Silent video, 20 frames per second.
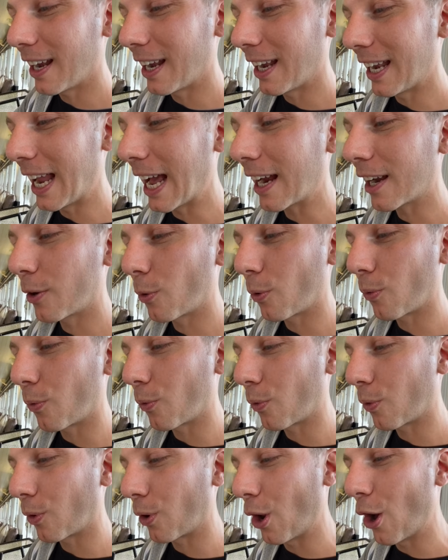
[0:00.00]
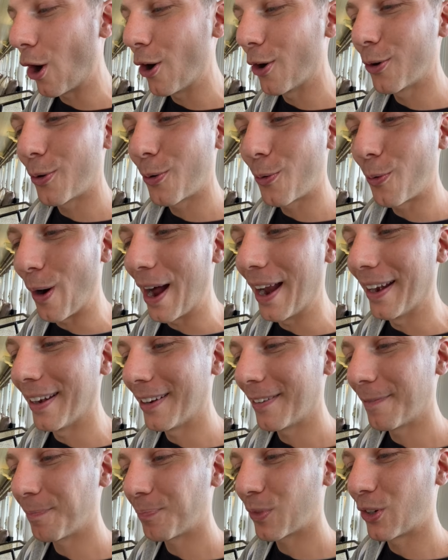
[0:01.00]
lak long
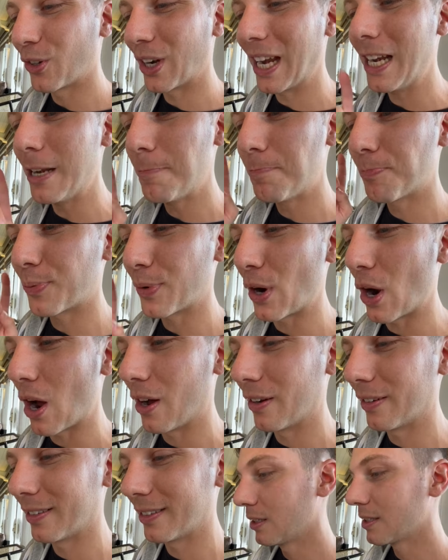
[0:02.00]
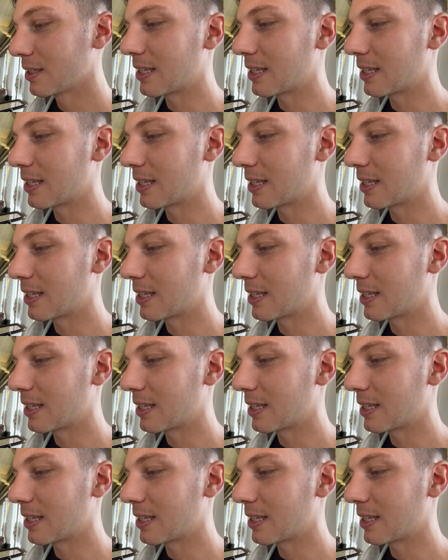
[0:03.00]
kwan grilled prawn,